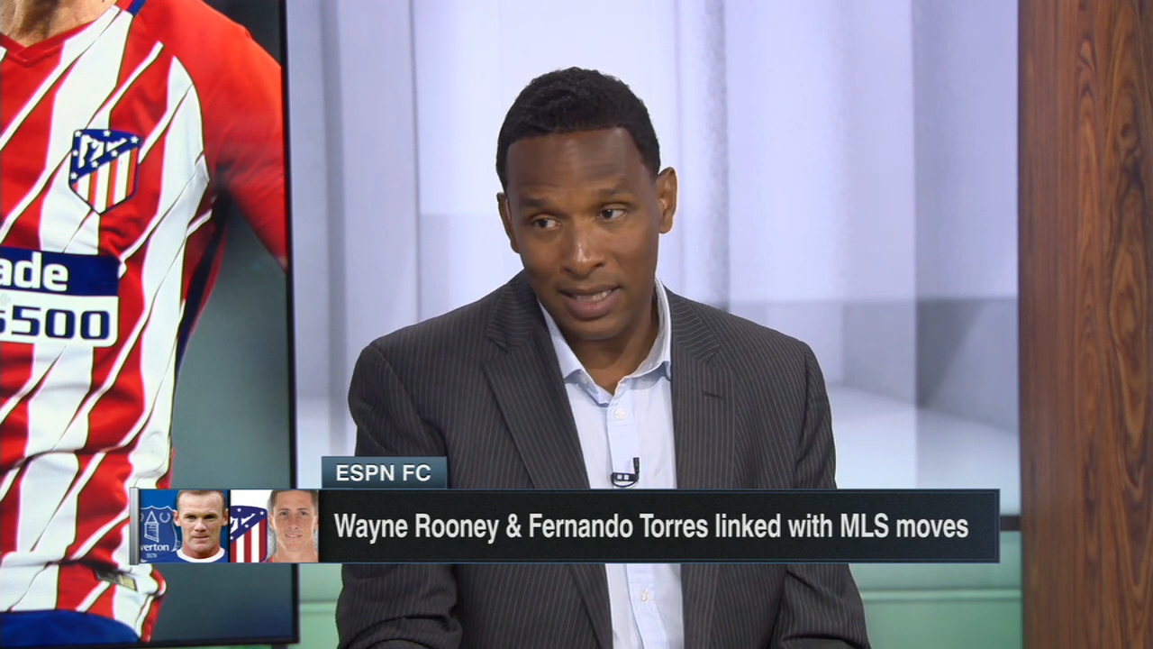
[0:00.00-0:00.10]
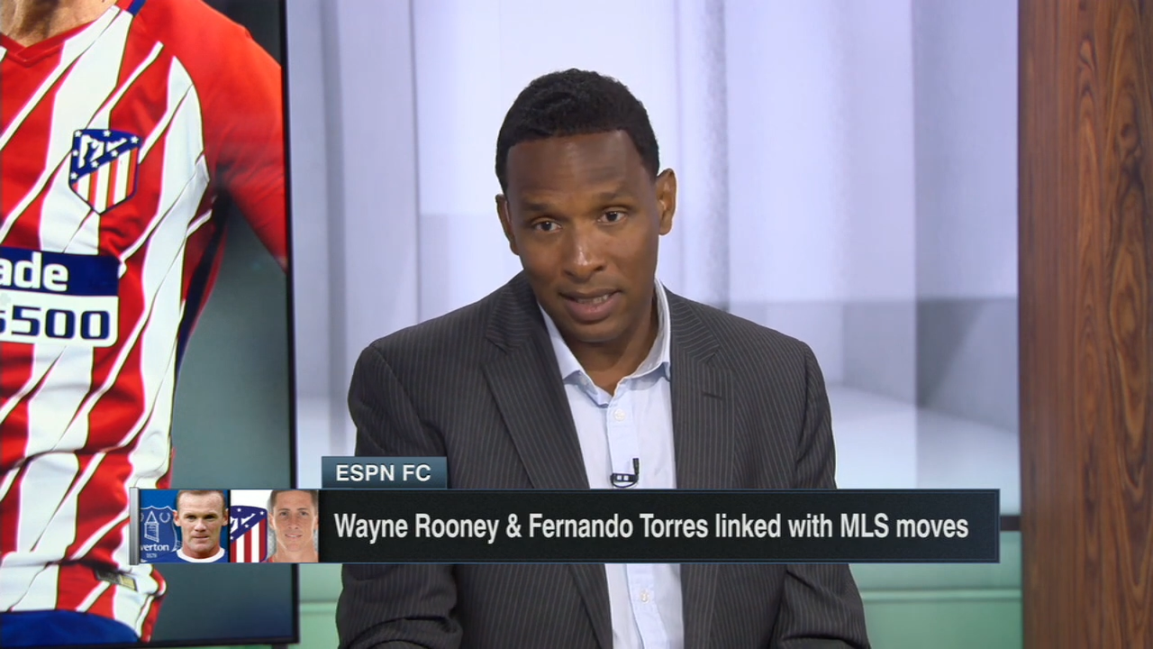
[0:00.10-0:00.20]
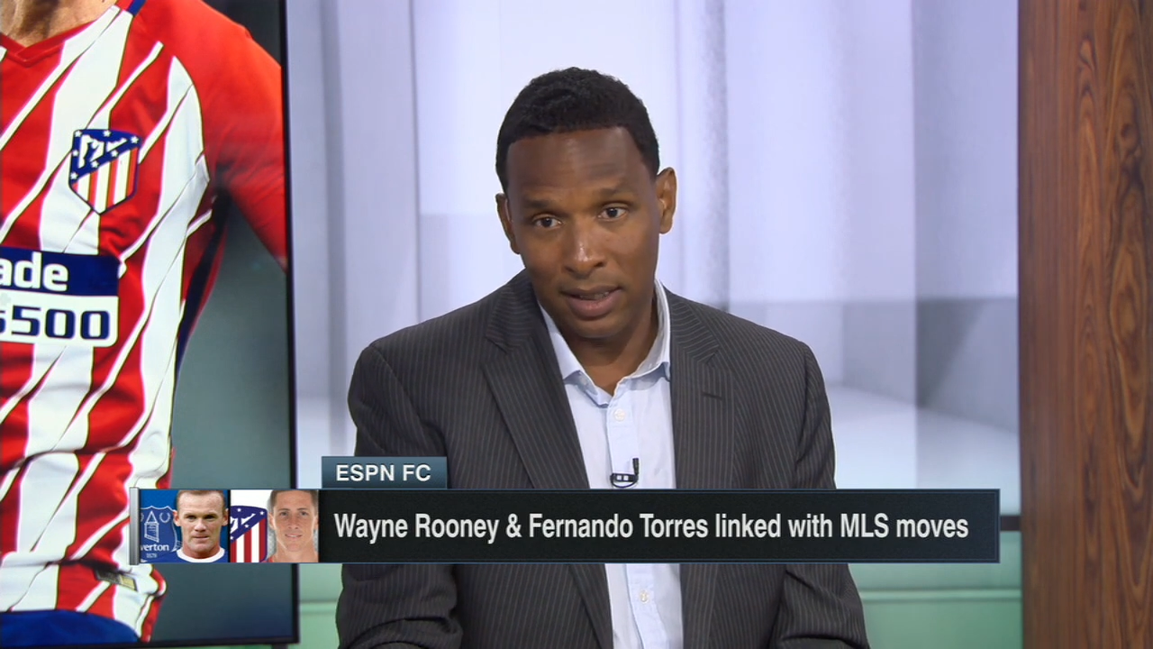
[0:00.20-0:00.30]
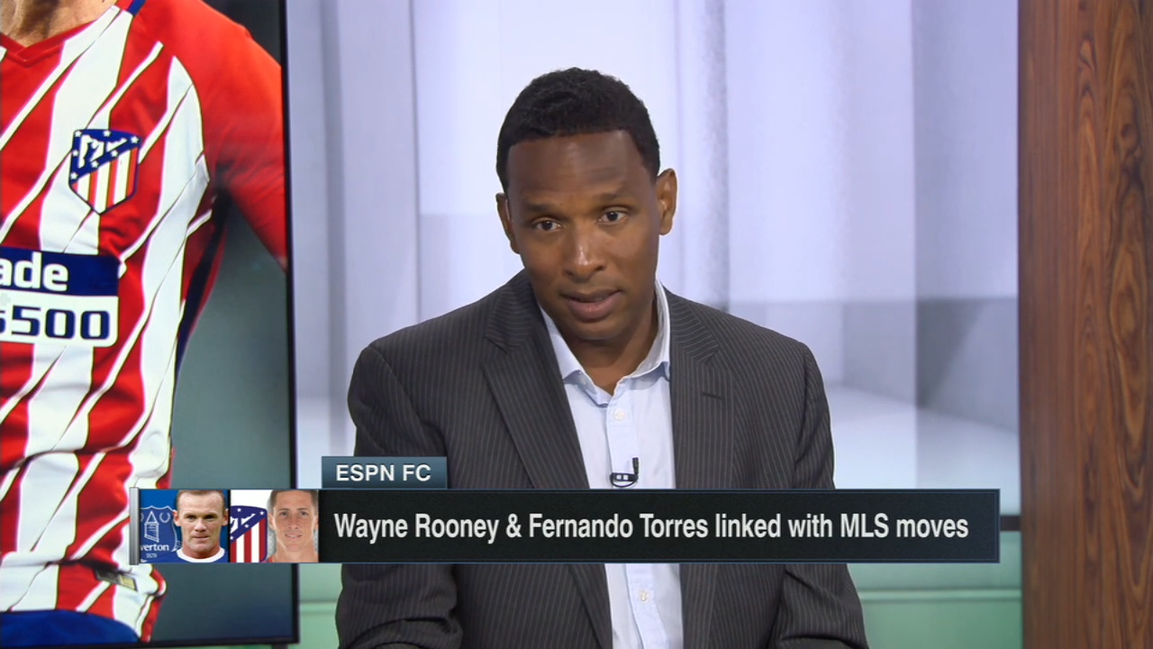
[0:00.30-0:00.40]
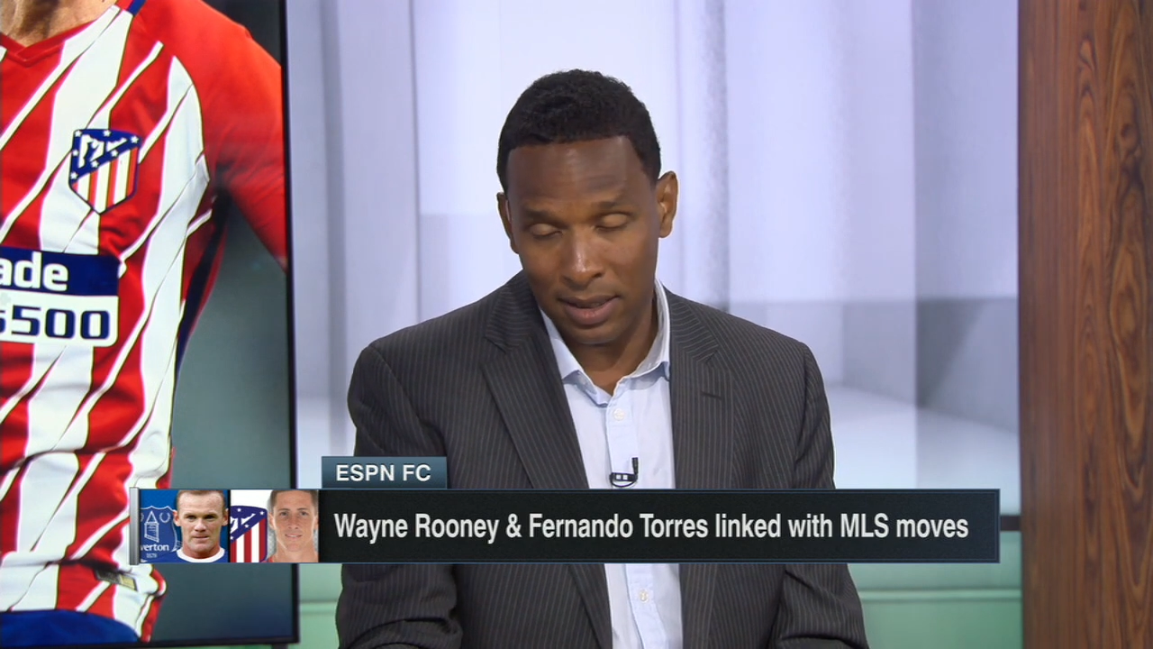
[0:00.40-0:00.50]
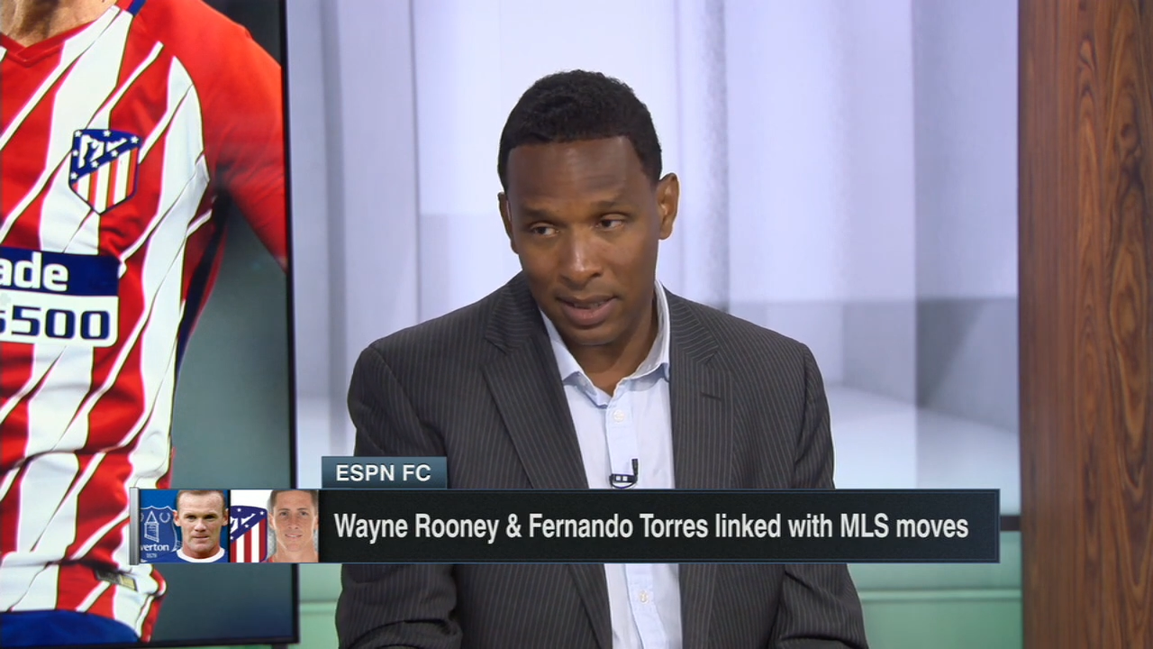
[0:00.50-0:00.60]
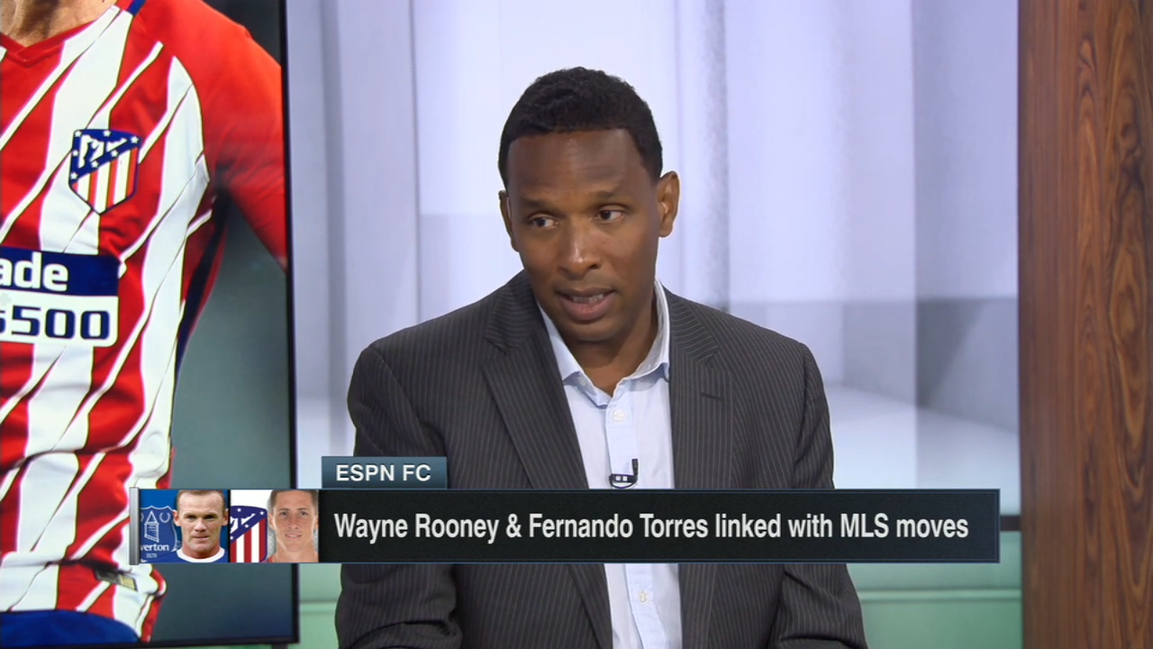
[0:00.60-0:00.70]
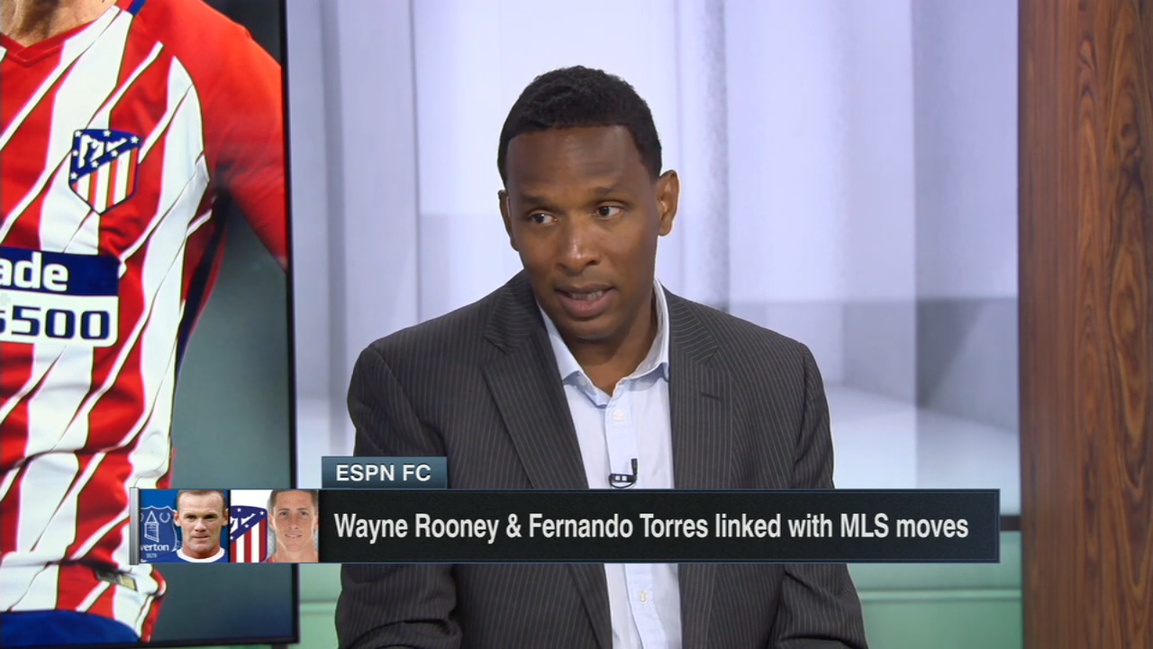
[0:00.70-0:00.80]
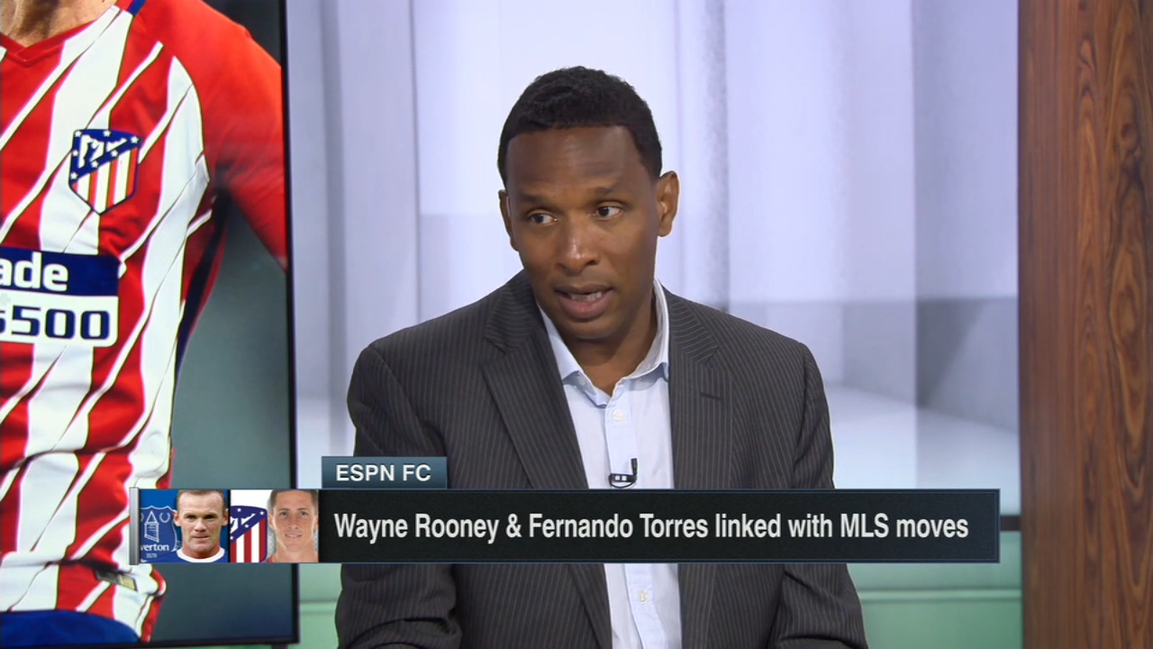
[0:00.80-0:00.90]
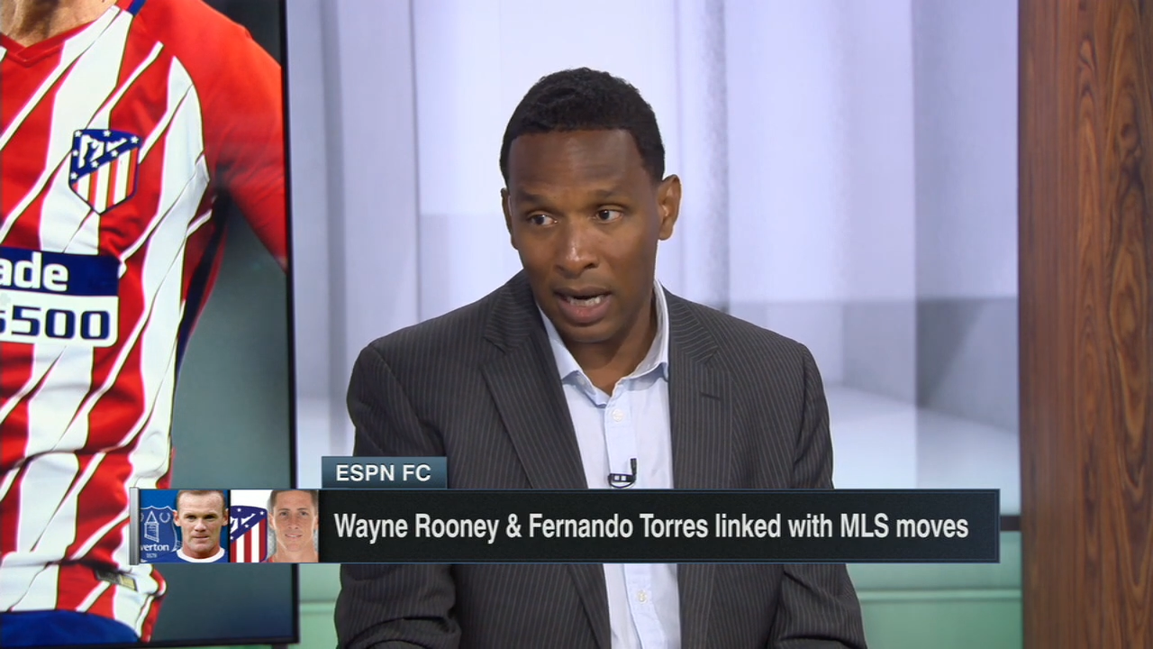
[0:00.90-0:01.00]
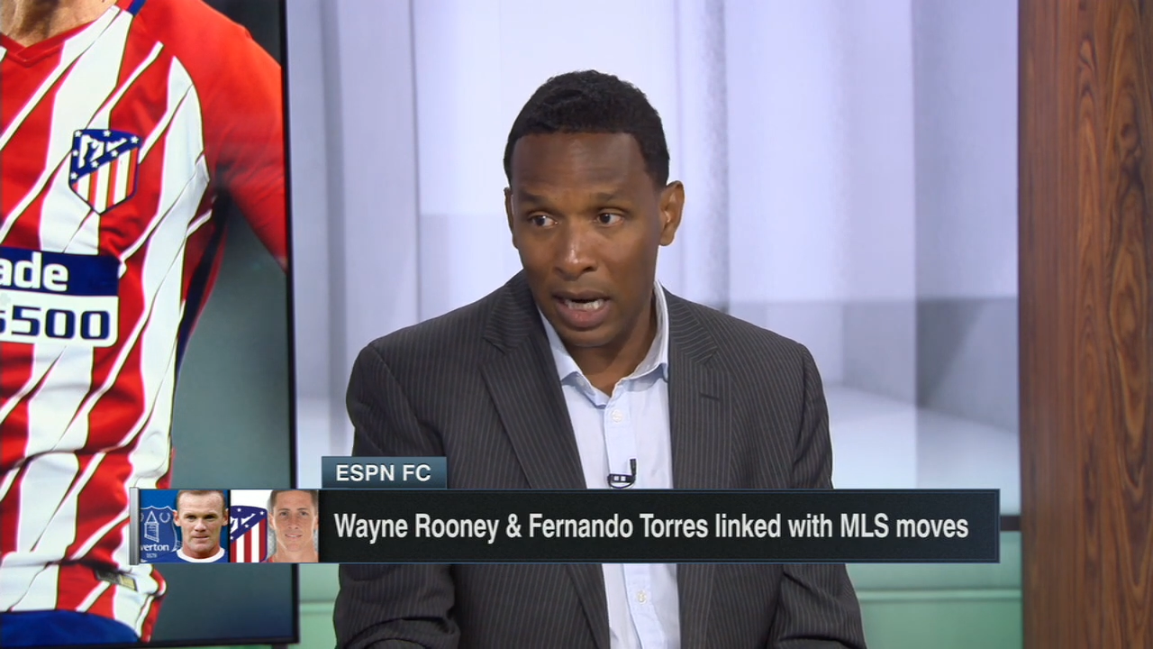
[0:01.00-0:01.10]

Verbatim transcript: still to see,